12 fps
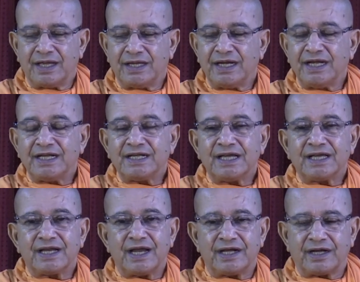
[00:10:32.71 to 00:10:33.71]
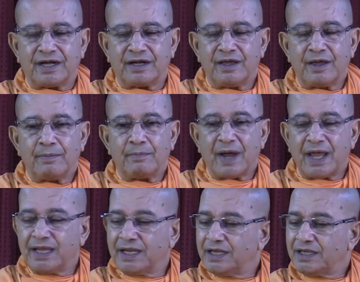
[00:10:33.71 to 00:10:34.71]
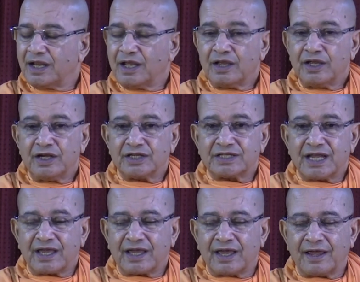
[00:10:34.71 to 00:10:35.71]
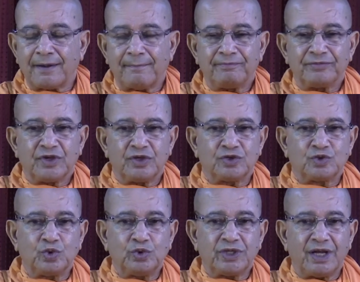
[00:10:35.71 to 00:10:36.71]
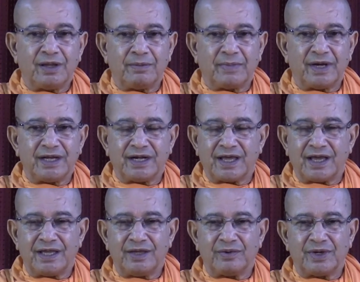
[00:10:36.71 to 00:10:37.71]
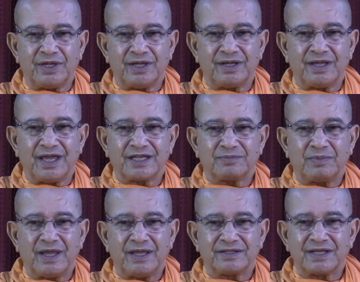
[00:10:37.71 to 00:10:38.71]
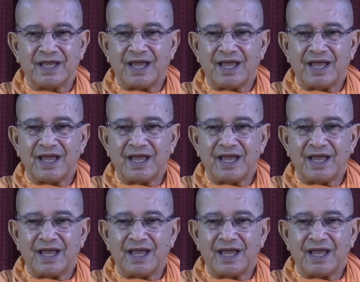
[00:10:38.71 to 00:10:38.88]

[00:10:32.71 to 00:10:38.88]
integrated by, it is like a Sutre Manigana, he explains,